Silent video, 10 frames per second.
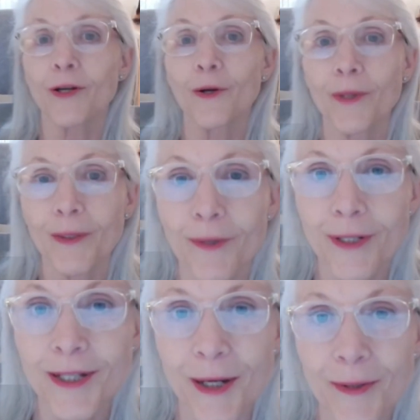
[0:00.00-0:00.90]
So it
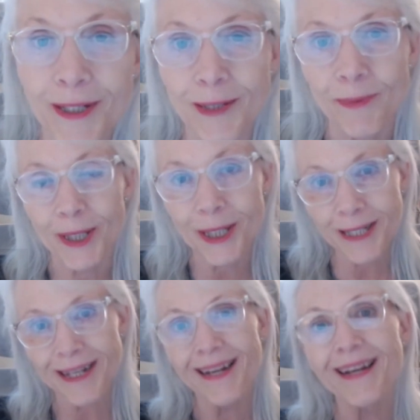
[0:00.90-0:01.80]
was
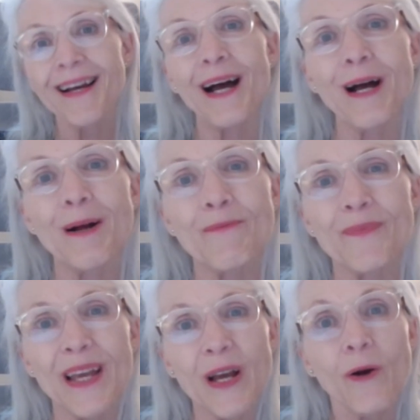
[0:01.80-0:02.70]
serendipitous.
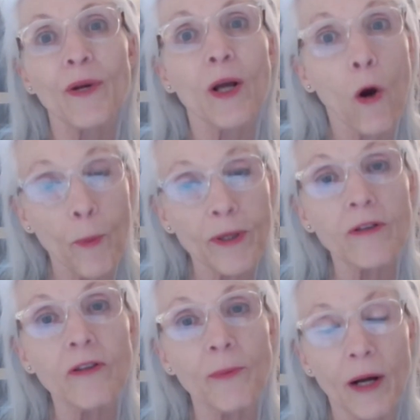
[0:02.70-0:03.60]
We opened
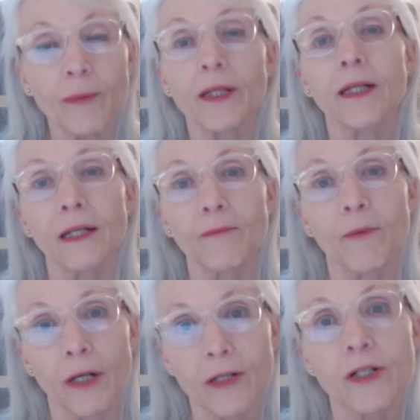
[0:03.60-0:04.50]
to the public in
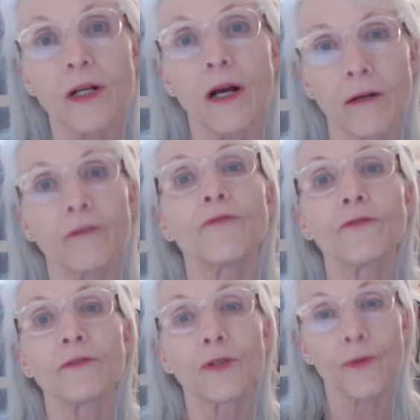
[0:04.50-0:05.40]
March of
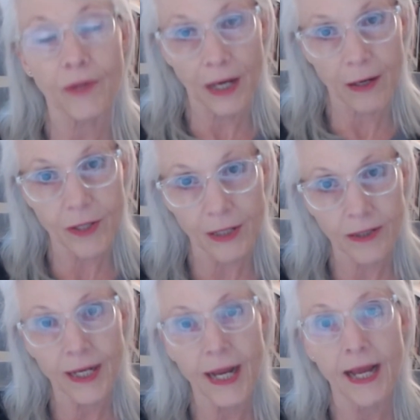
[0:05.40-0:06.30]
2000.
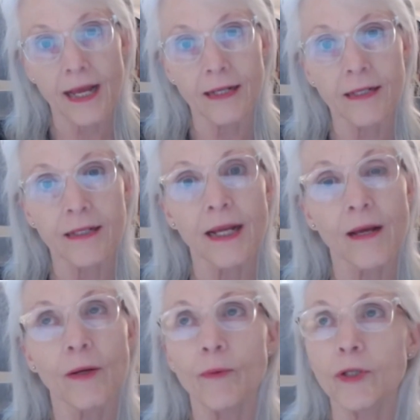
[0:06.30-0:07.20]
And
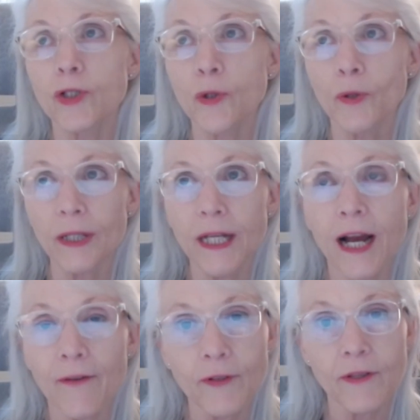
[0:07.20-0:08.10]
it was shortly
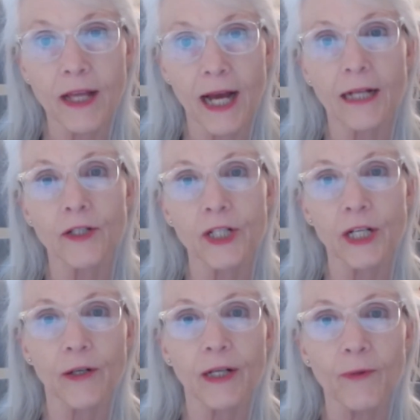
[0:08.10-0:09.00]
after that,
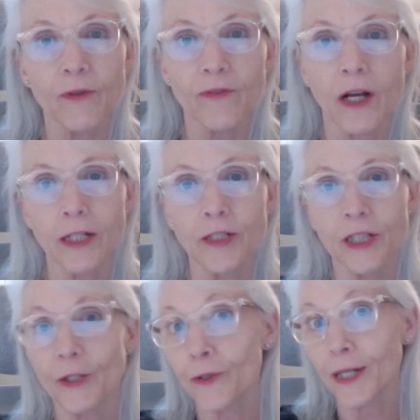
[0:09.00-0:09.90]
Sherry moved on.
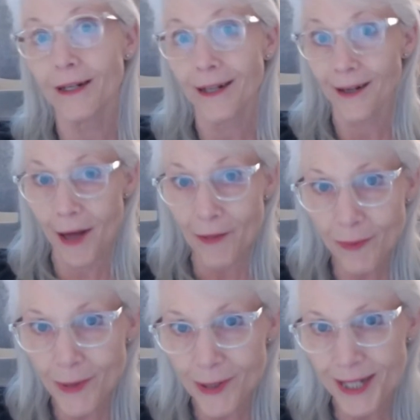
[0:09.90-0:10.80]
She created another
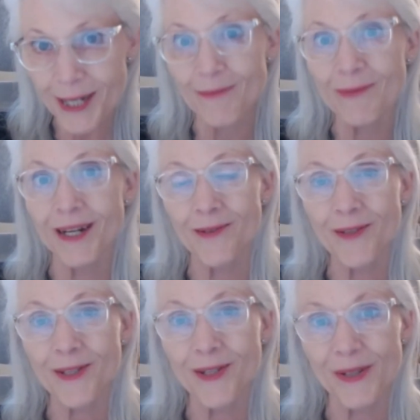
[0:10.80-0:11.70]
museum down the
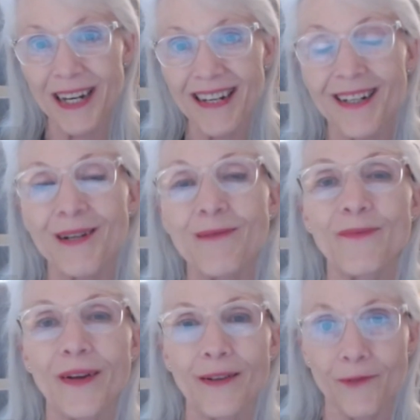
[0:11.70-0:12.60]
street
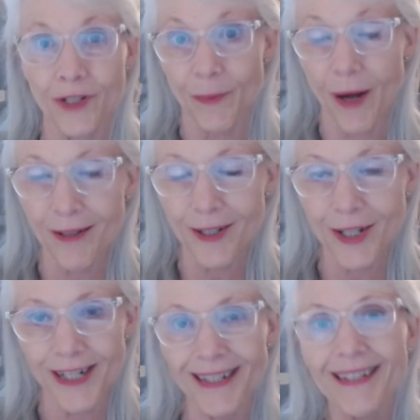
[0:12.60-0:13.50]
of
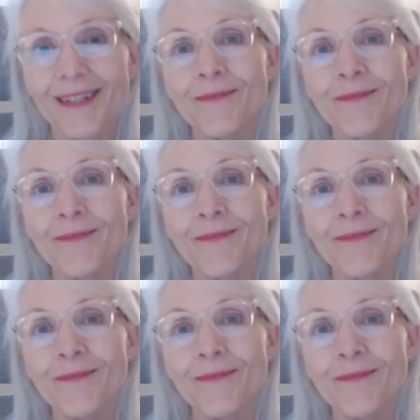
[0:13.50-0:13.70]
gemology.